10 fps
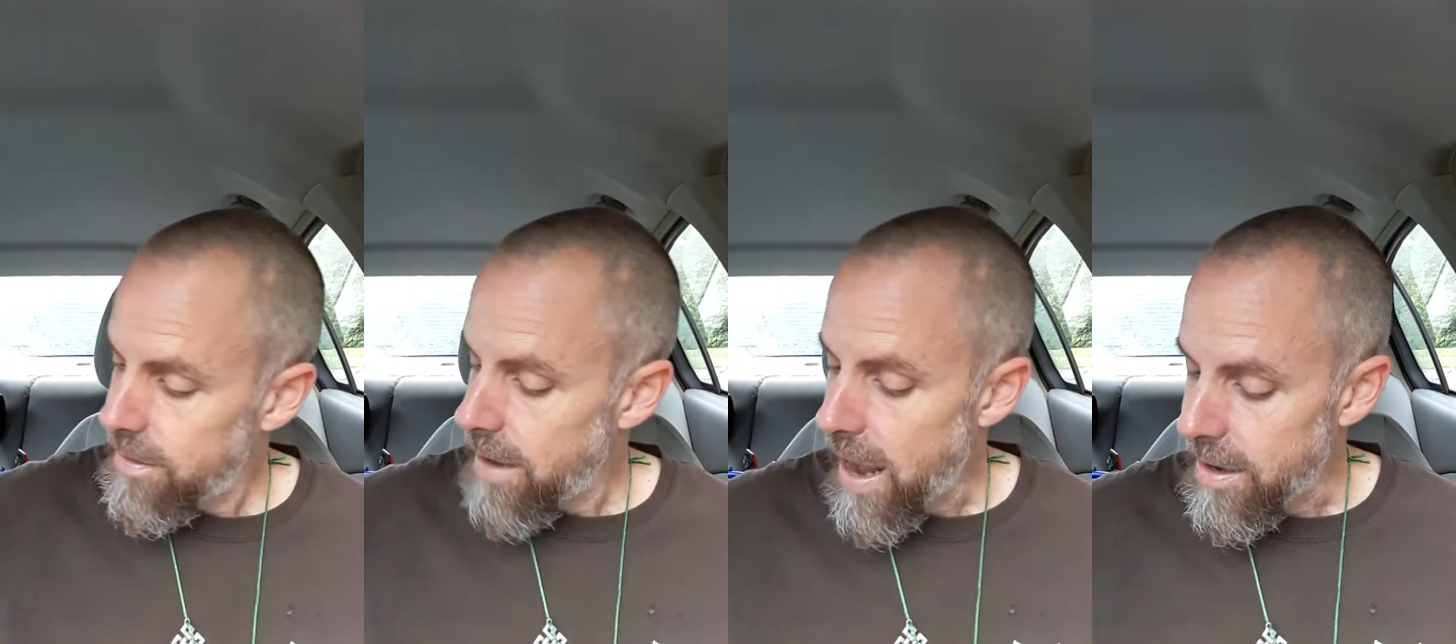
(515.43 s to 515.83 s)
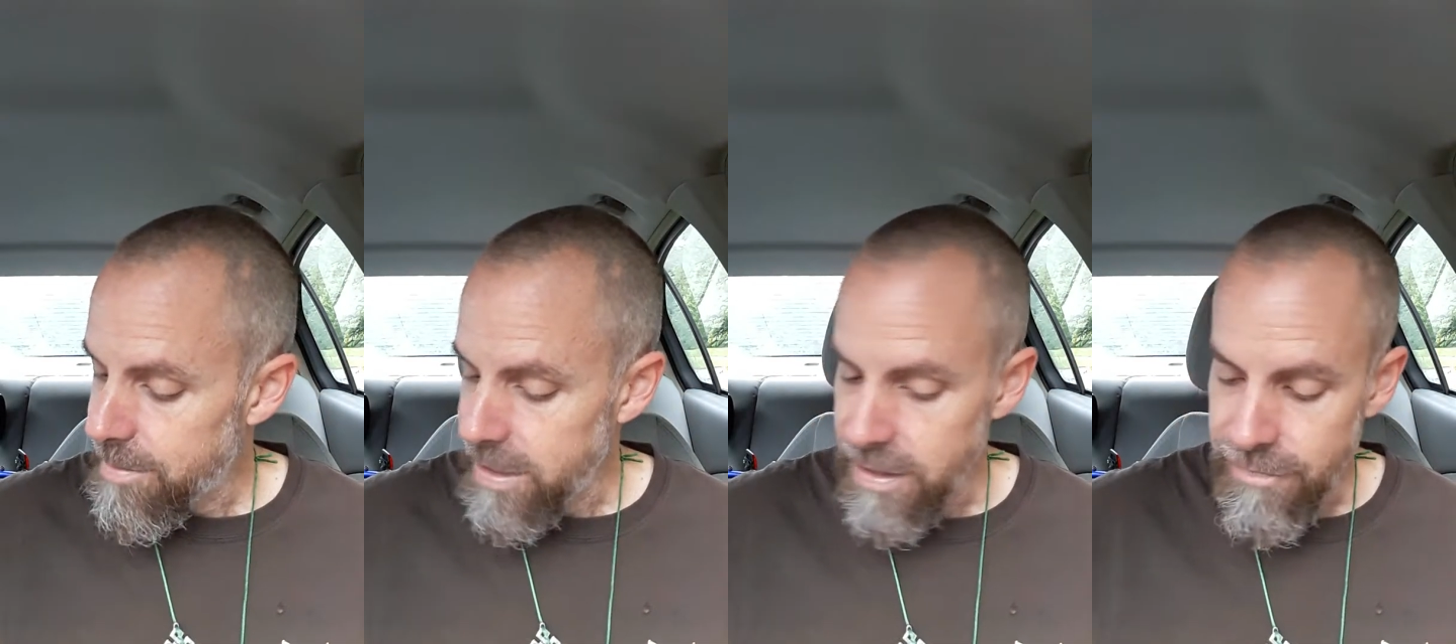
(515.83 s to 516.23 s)

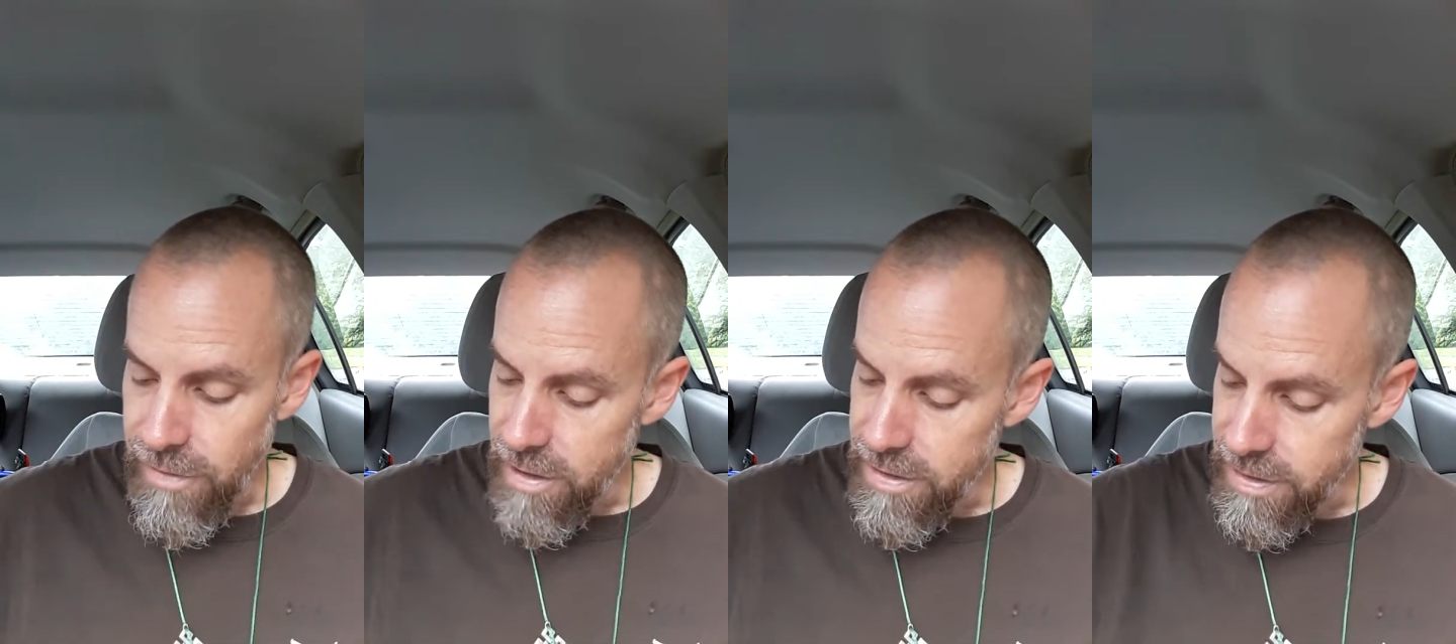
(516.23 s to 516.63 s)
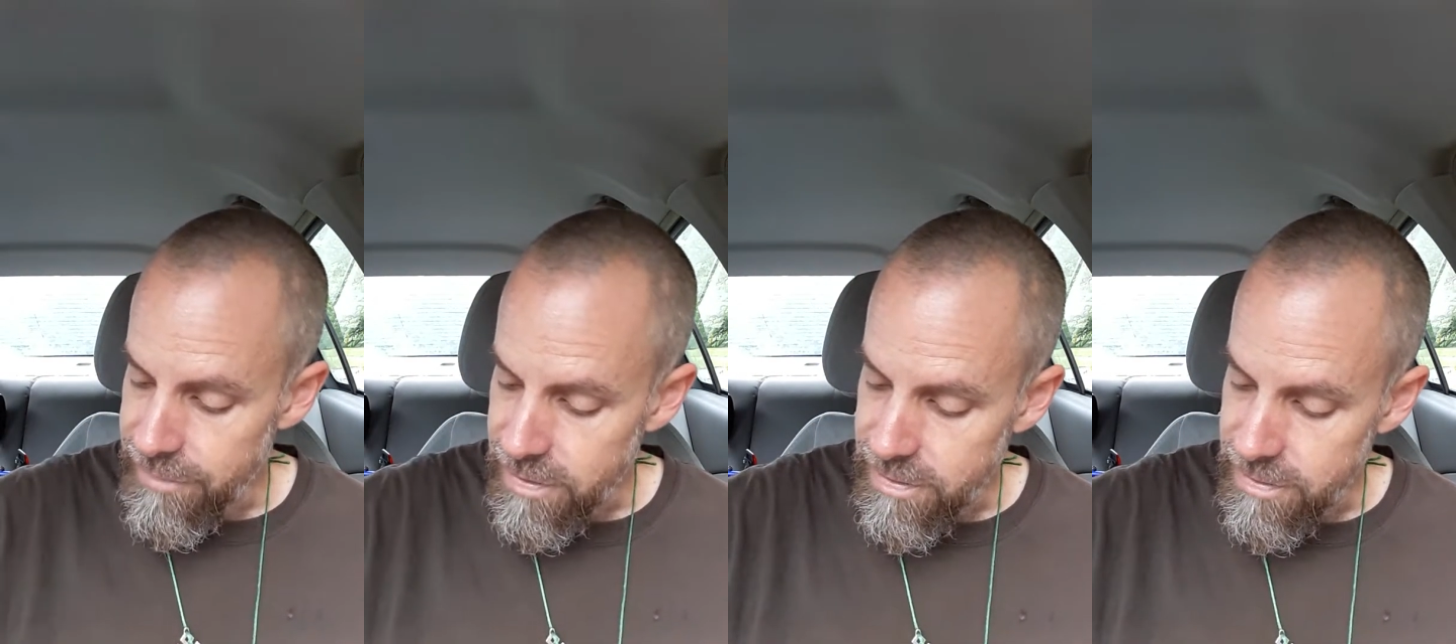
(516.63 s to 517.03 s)
Adam and Eve, odd and
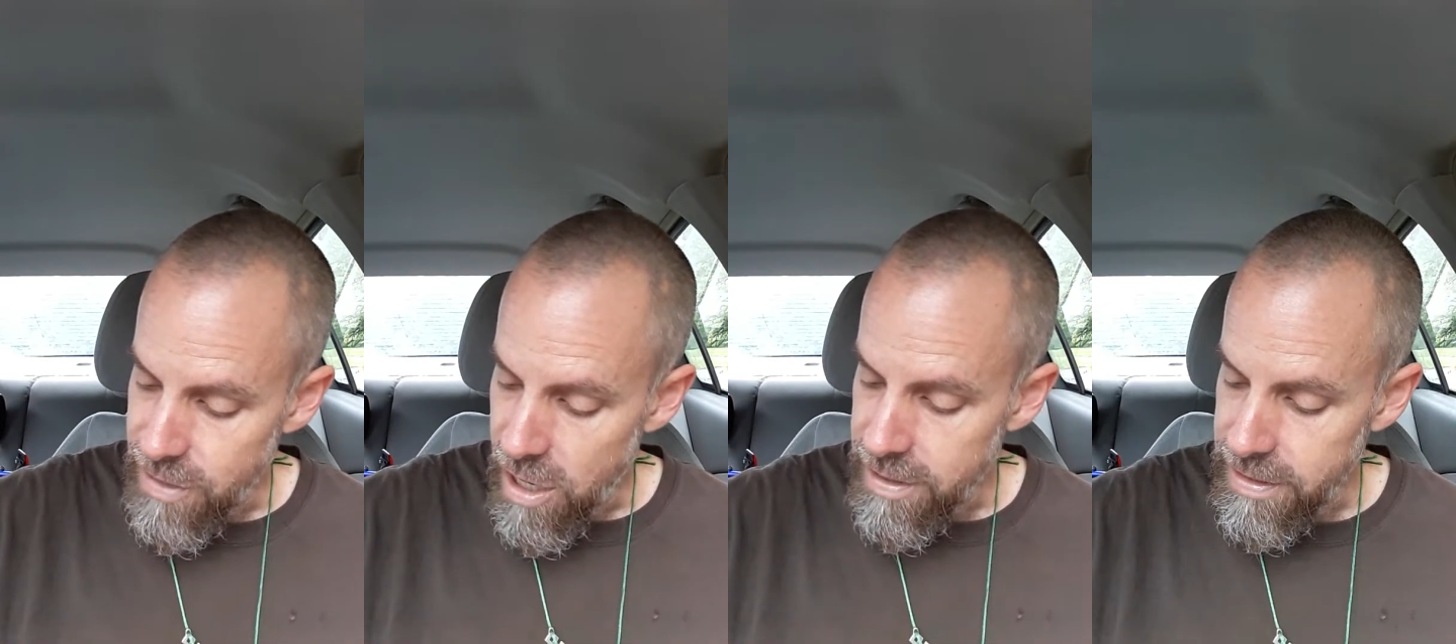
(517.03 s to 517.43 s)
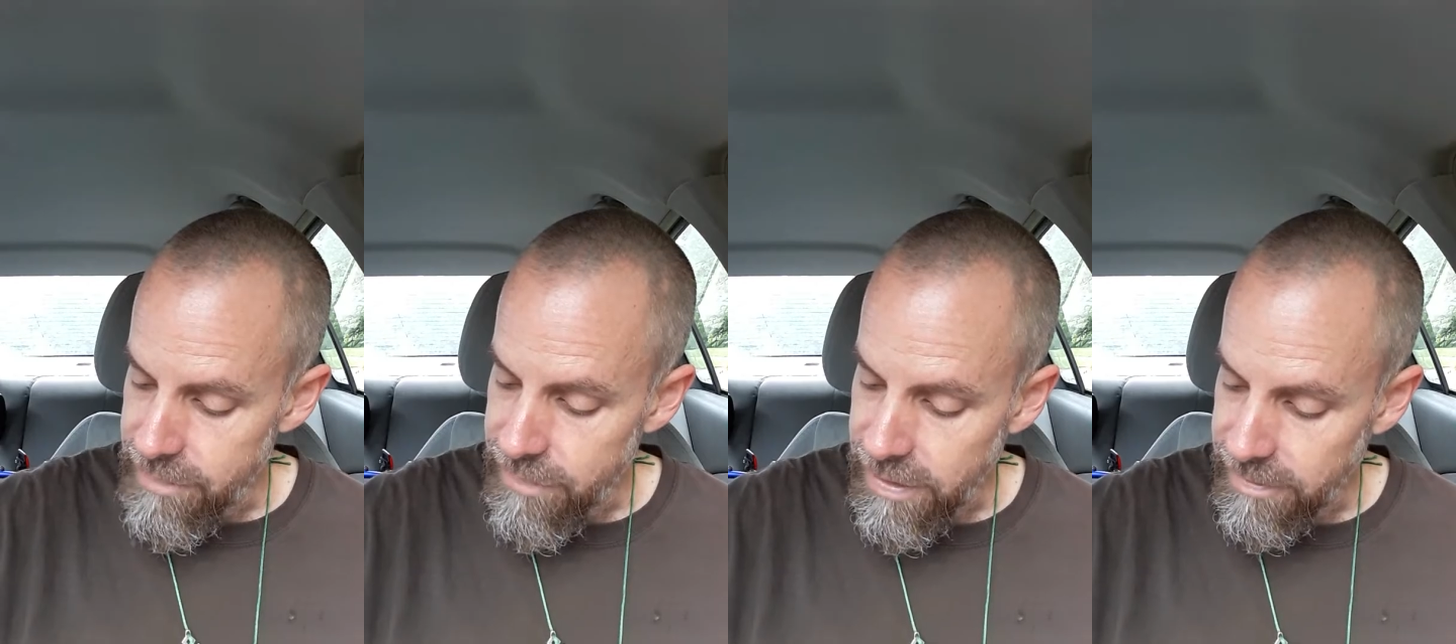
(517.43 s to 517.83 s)
even, dawn and
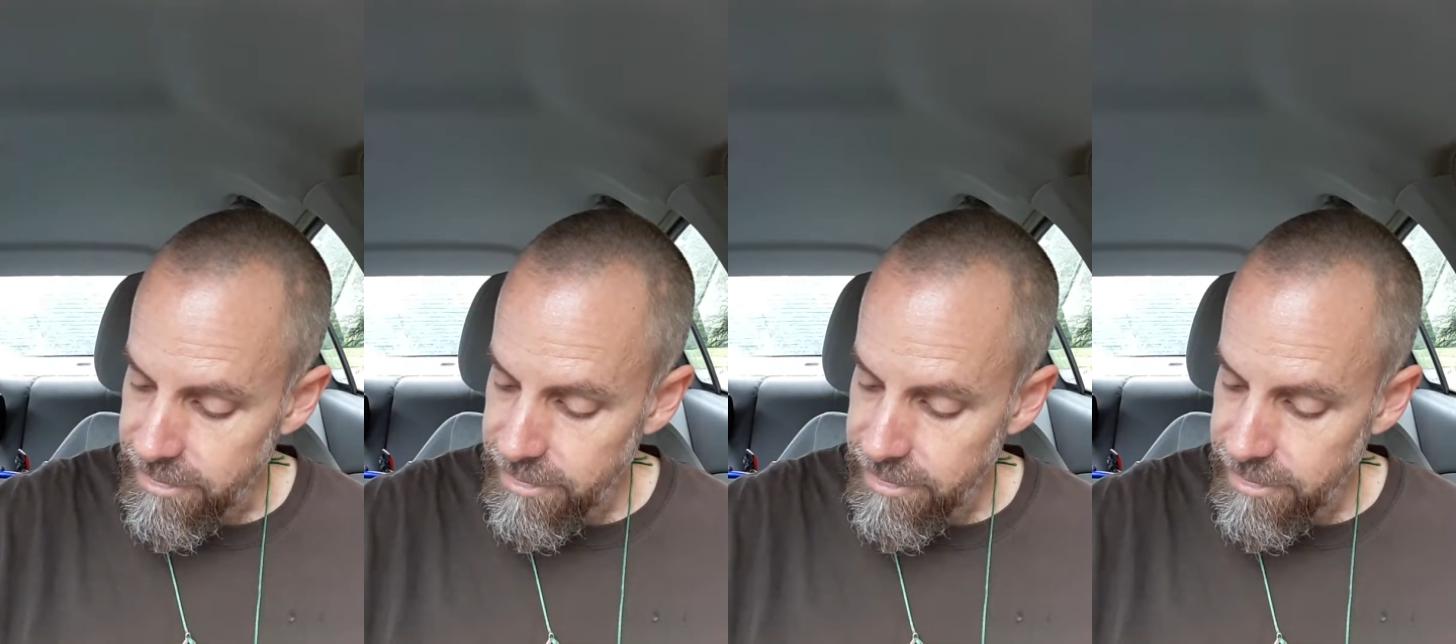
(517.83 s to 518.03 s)
evening.